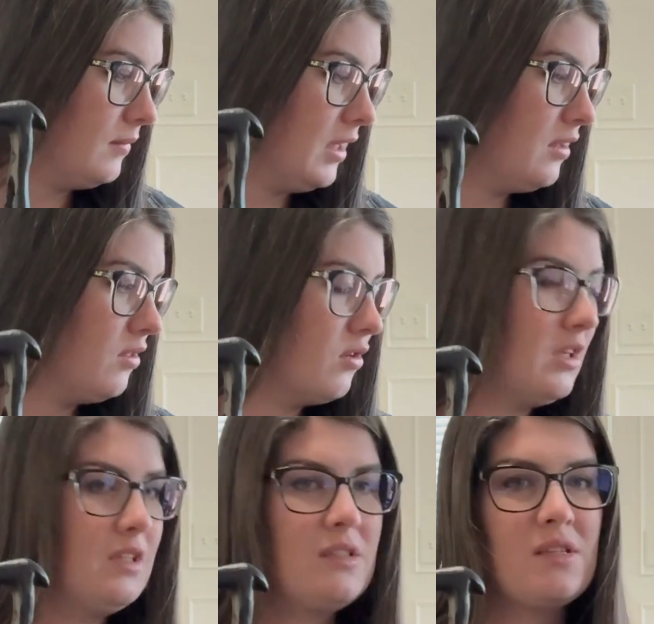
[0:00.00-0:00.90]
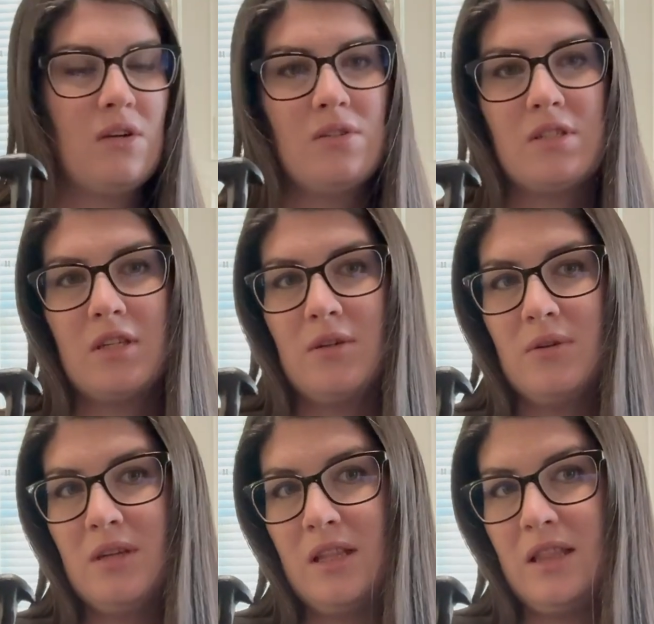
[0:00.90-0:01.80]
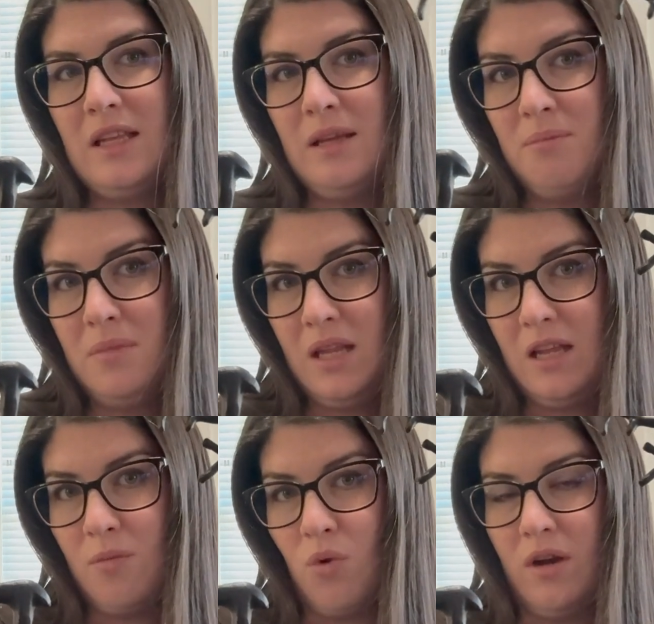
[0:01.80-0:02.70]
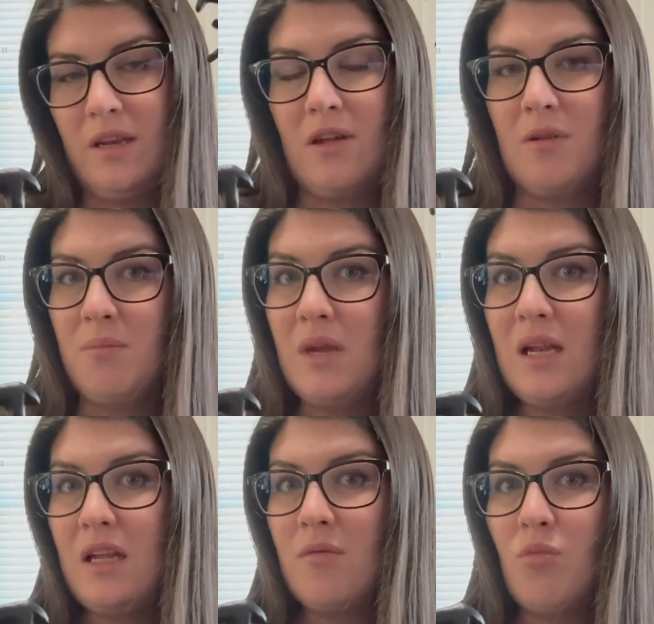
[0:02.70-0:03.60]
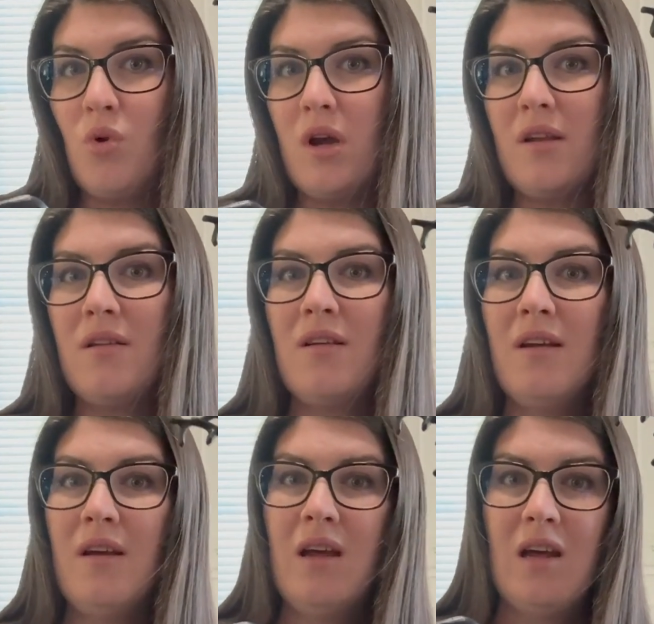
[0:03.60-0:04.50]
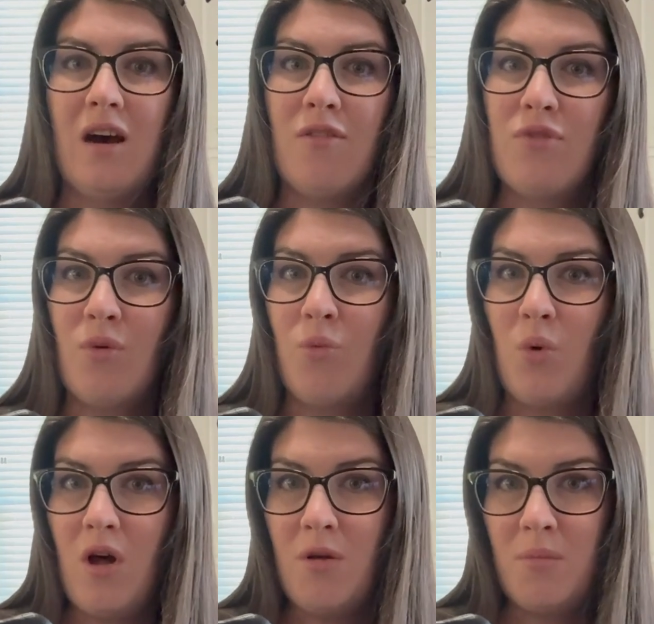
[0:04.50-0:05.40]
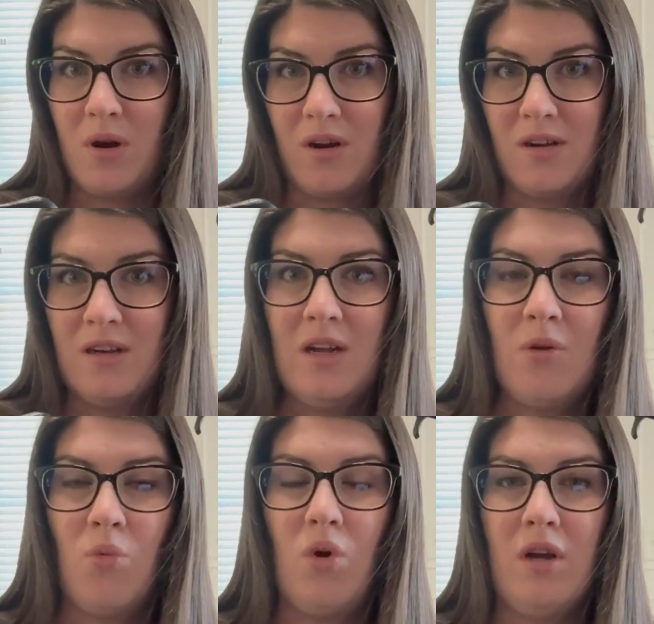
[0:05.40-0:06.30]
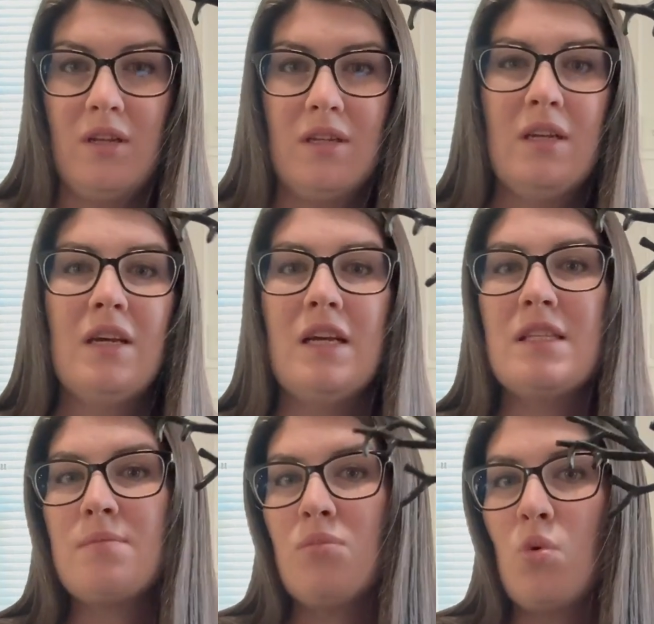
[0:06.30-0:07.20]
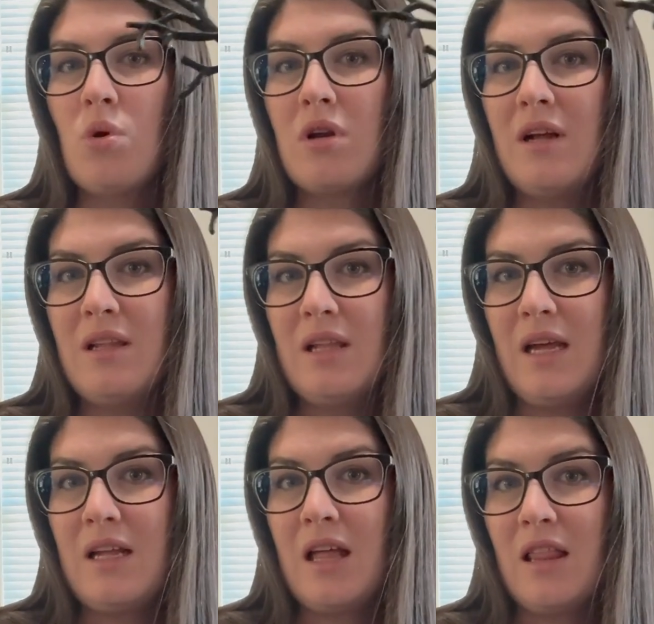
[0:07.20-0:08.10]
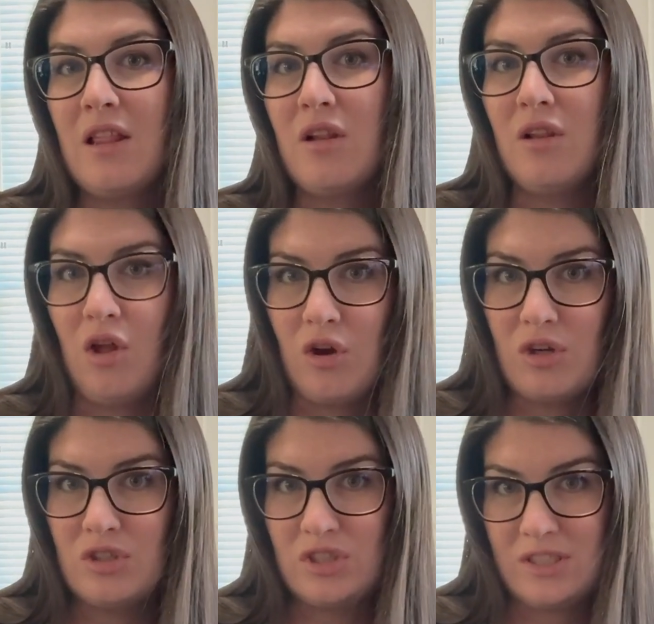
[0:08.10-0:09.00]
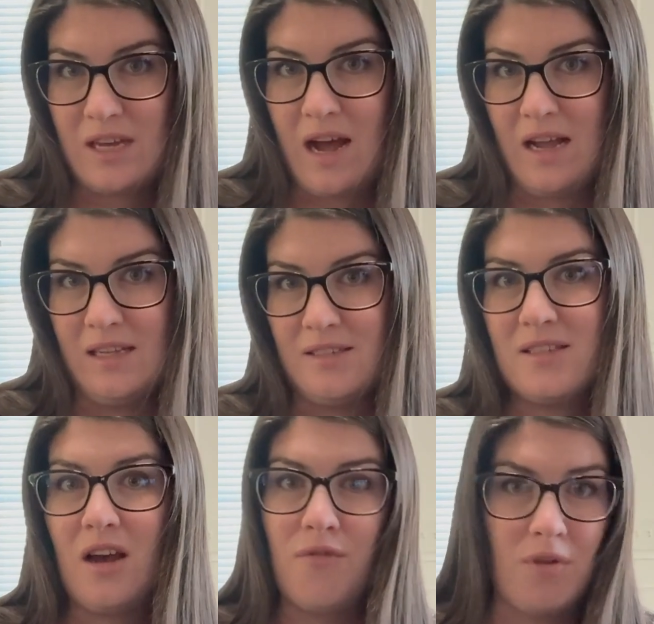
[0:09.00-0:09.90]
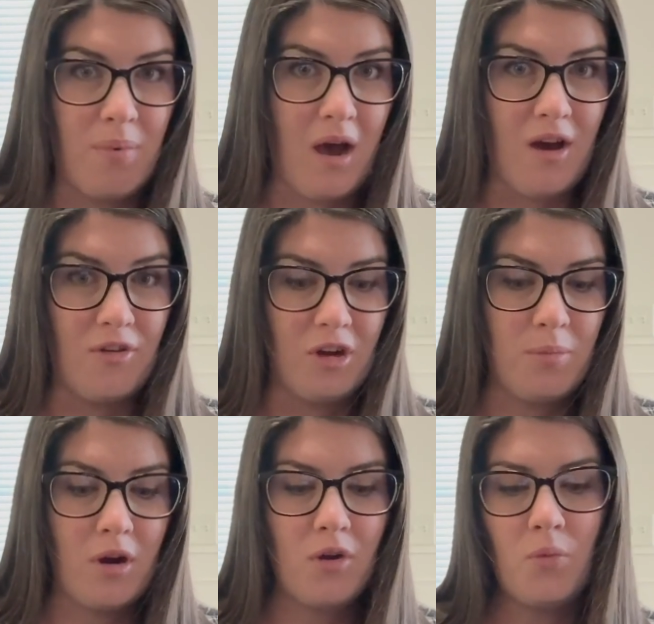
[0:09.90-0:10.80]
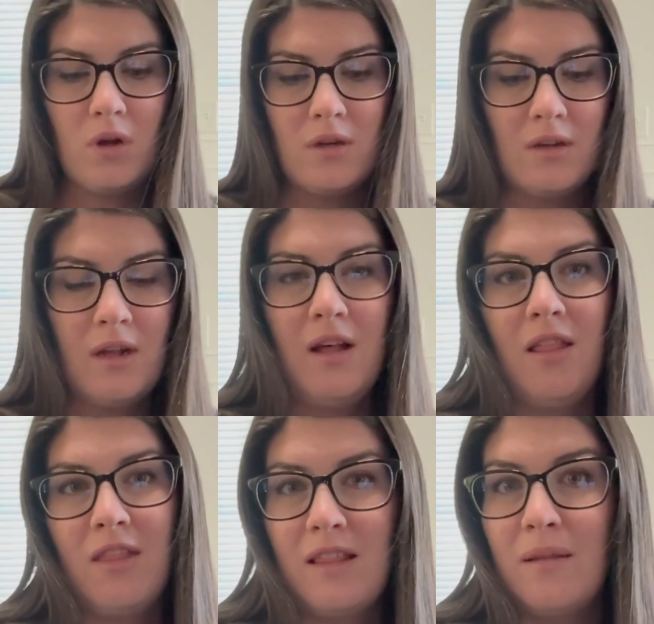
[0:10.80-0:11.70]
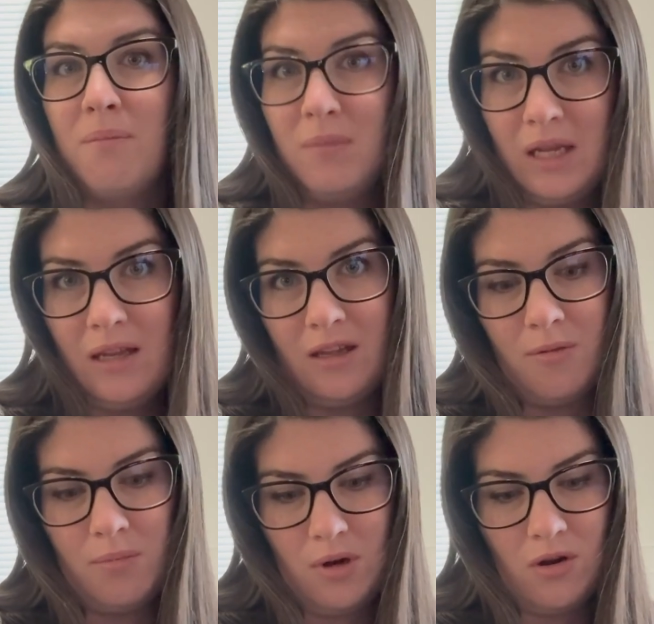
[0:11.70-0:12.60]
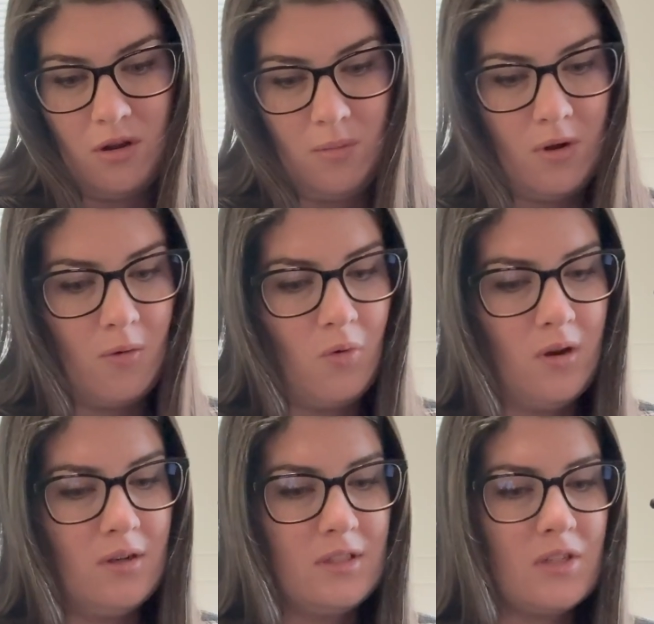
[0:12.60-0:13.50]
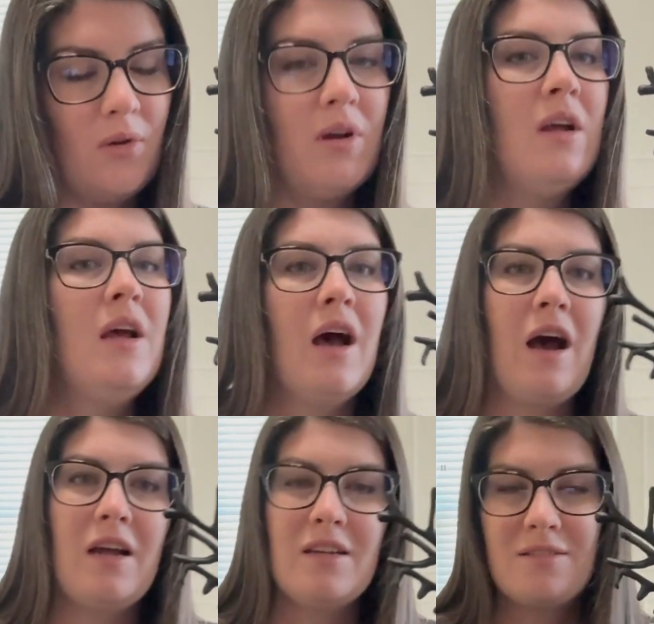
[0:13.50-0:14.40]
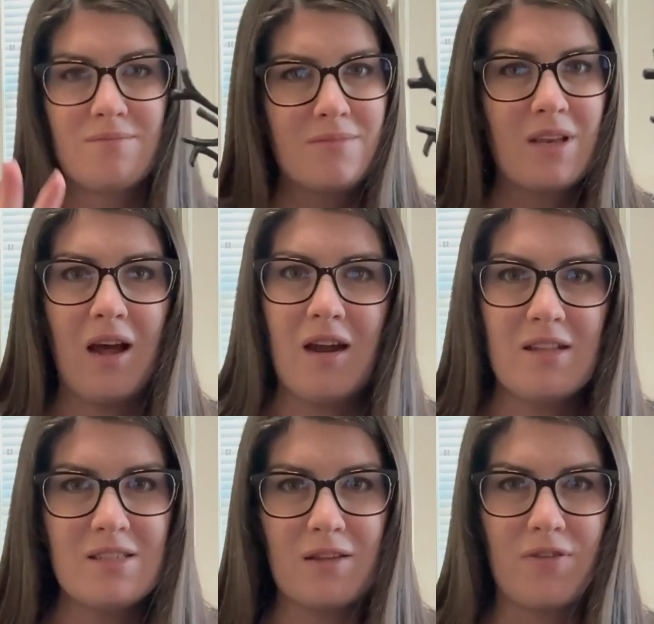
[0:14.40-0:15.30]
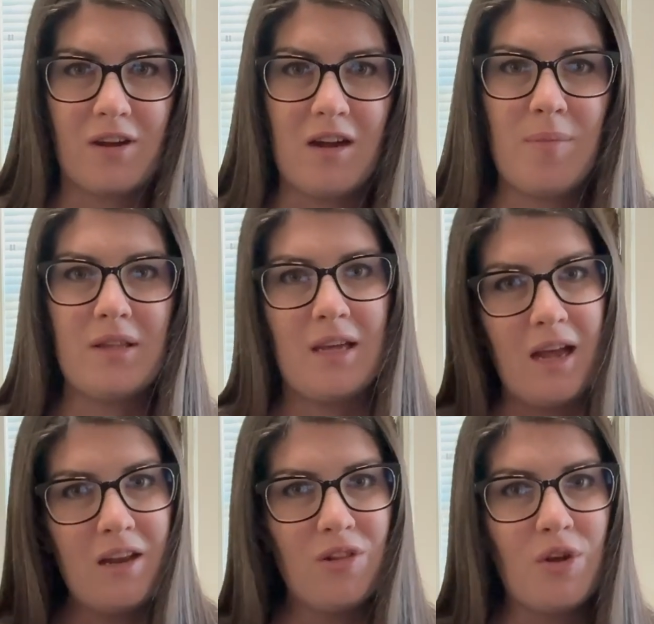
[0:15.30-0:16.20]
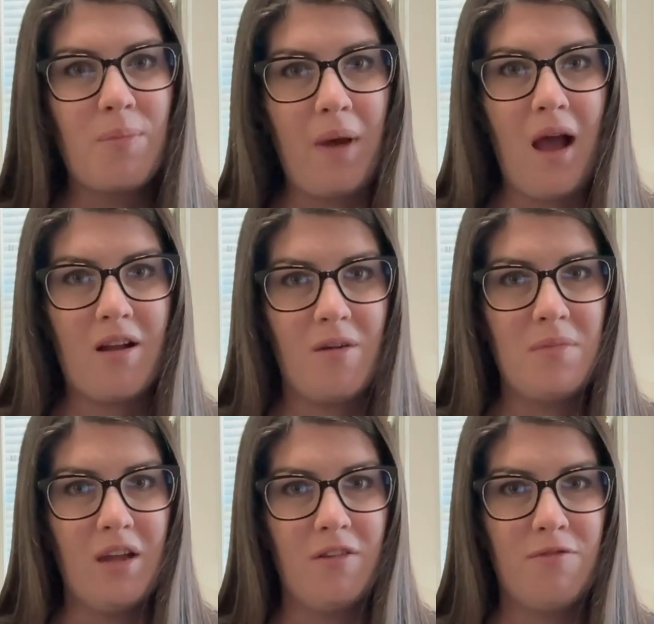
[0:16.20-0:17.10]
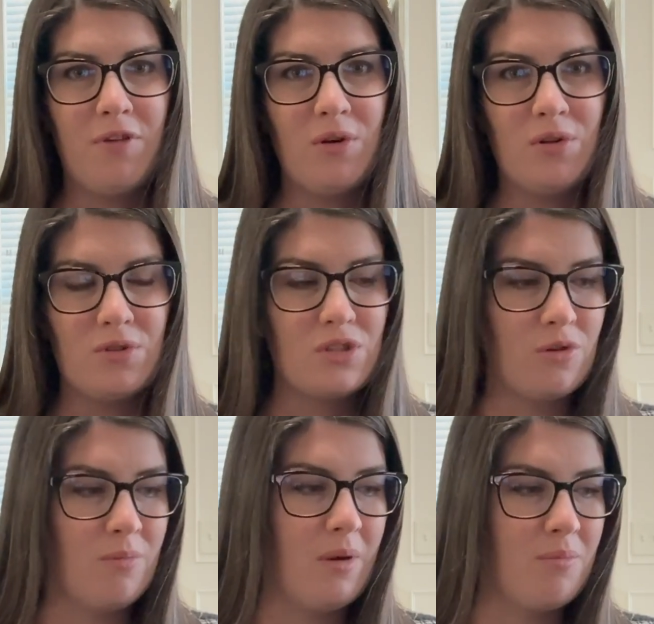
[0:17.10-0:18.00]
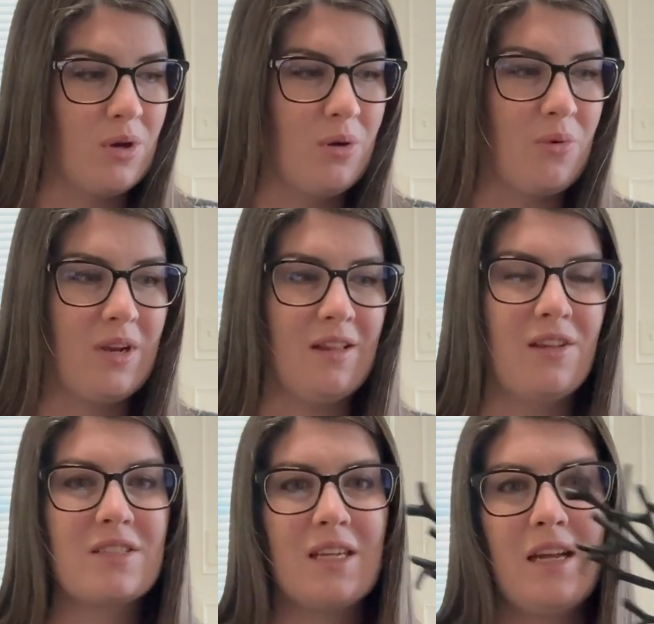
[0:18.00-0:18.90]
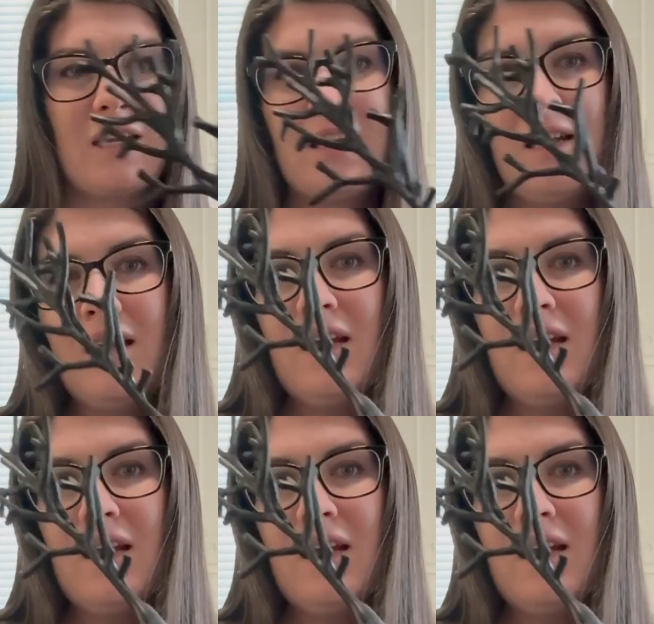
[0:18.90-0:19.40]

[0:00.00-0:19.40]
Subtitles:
And then there is also the medium one. Now the medium one of the Walmart one is more alike the large size of the Pottery Barn one than the medium Pottery Barn one. So I honestly forgot about that. I had to look back on my photos to remember what it looked like.